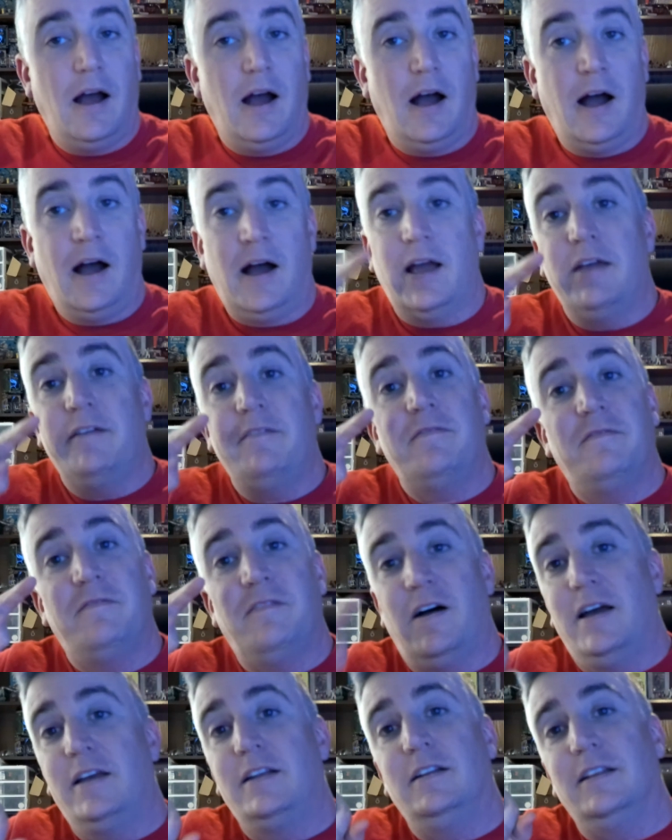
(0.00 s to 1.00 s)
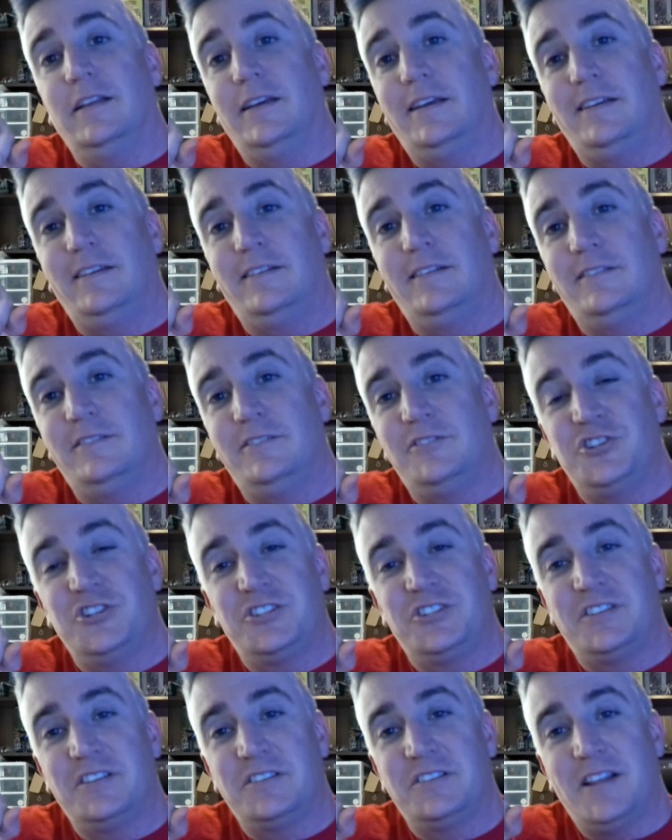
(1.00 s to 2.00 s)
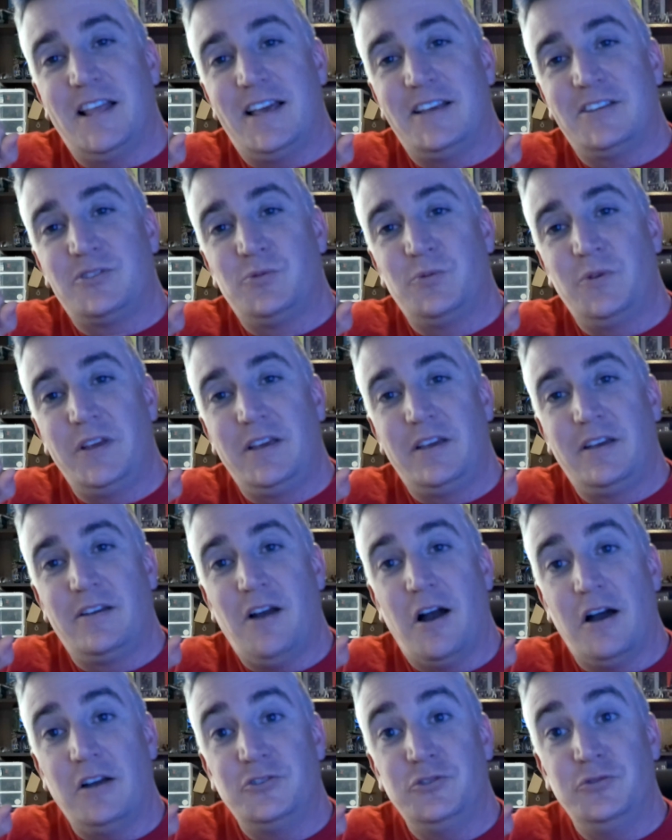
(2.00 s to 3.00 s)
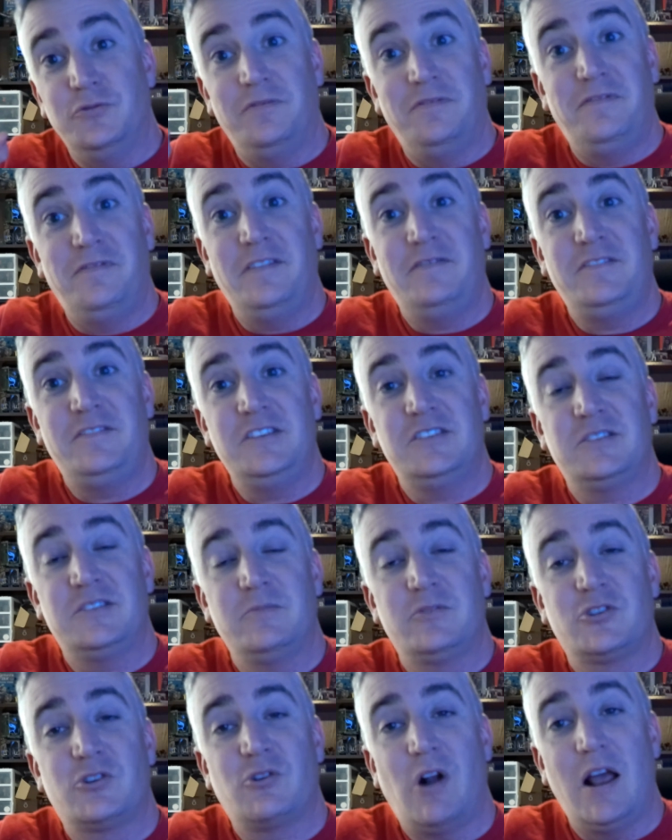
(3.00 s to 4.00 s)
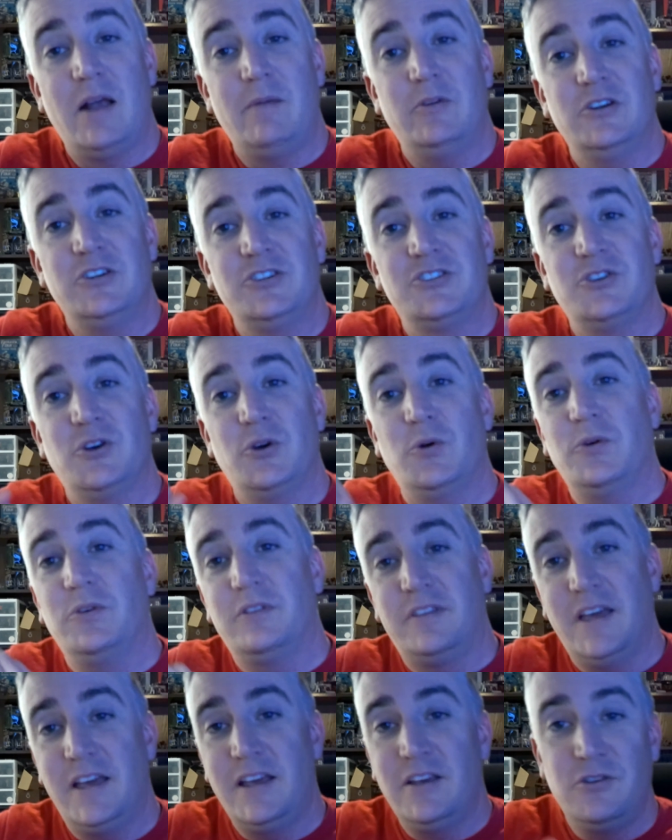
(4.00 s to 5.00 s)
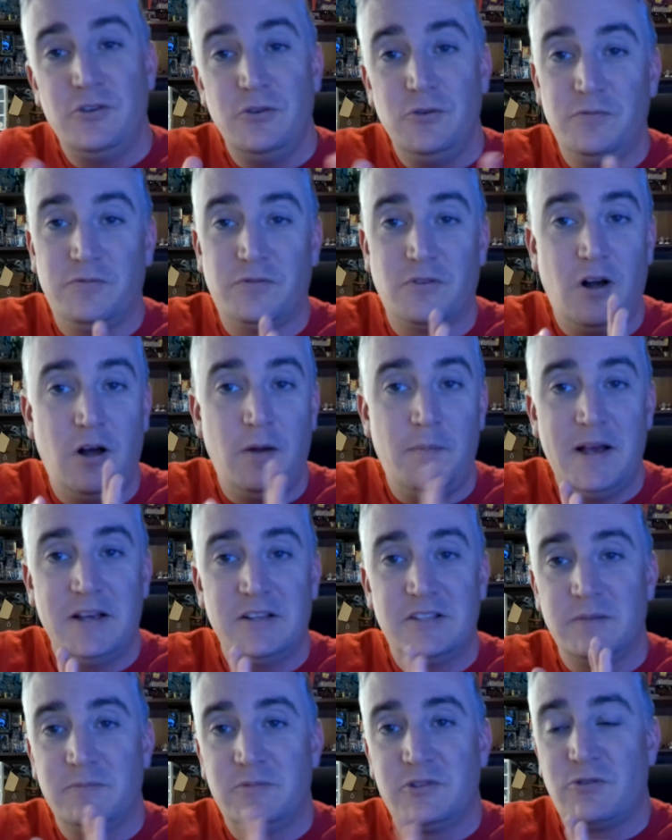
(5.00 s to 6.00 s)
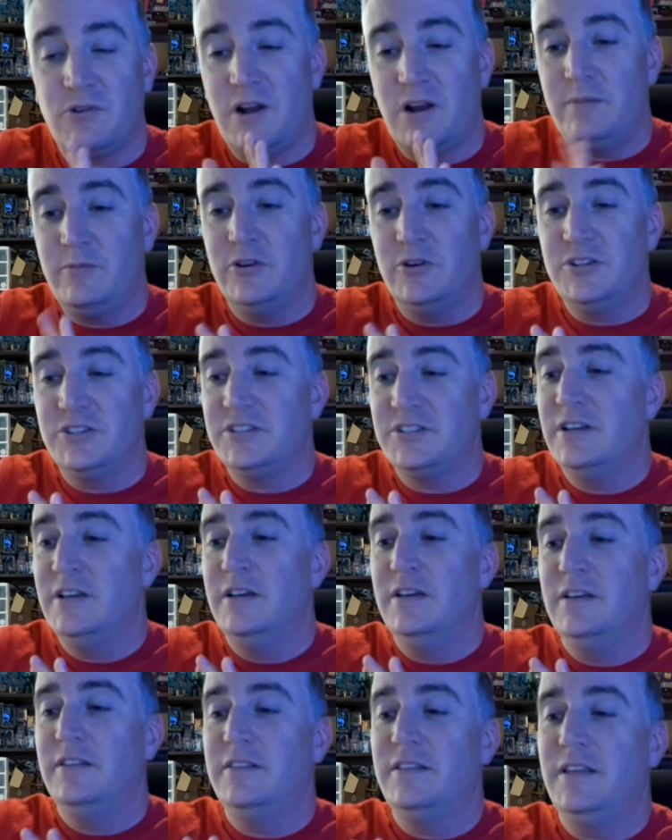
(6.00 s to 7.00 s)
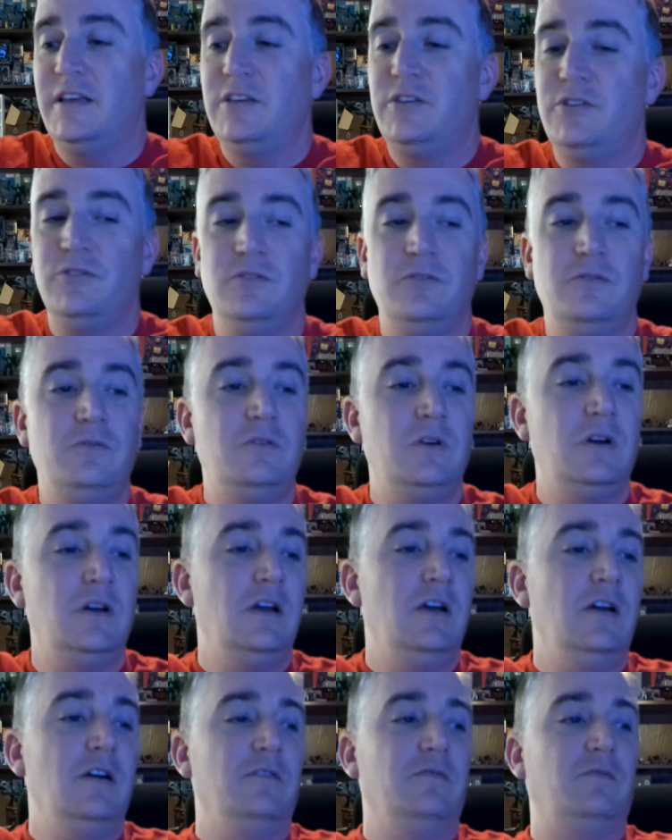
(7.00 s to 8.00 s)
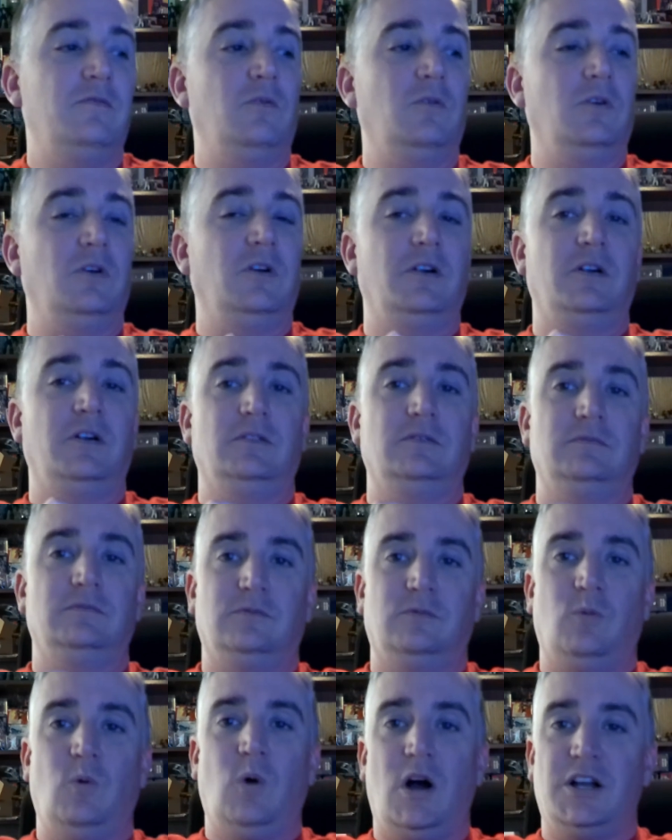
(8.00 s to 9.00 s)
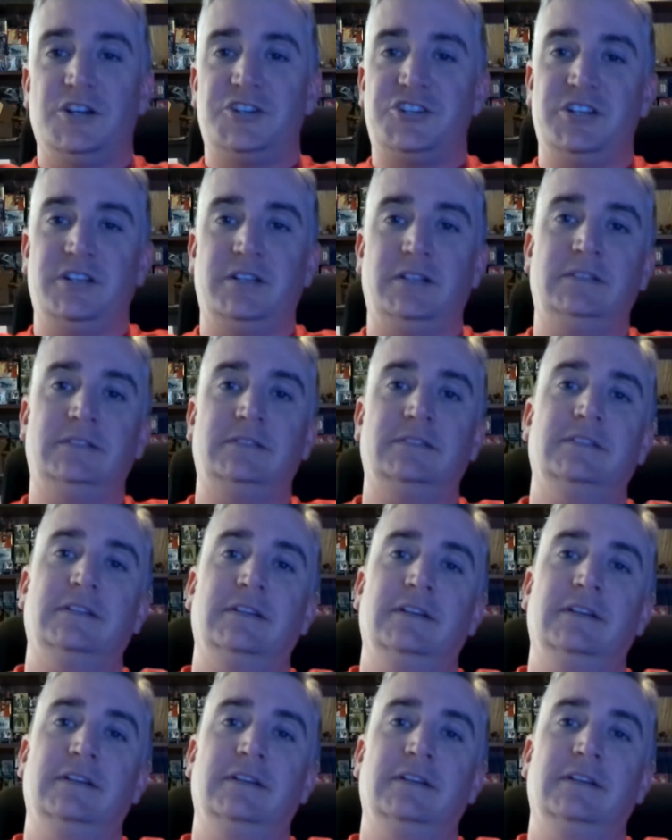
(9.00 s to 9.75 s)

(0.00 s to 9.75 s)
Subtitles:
I finally, just this last week, got to 50 subscribers. So thank you for all my subscribers. Thank you for watching.